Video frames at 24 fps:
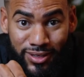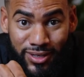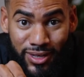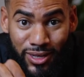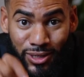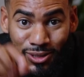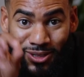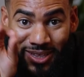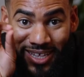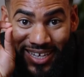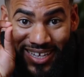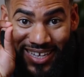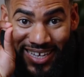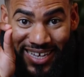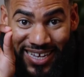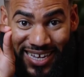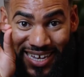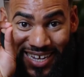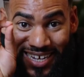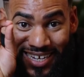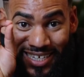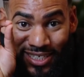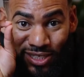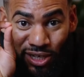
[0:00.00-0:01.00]
So the
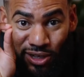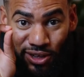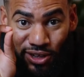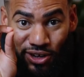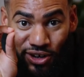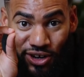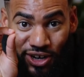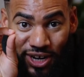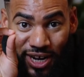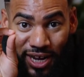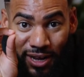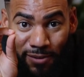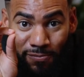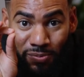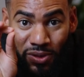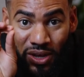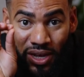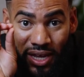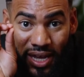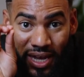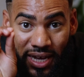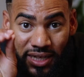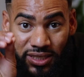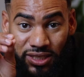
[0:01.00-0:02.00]
key to learning
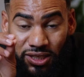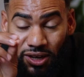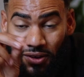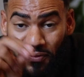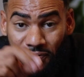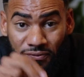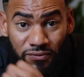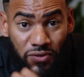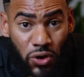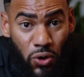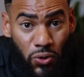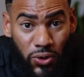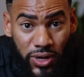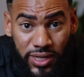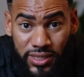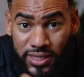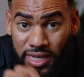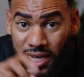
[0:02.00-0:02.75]
is their focus.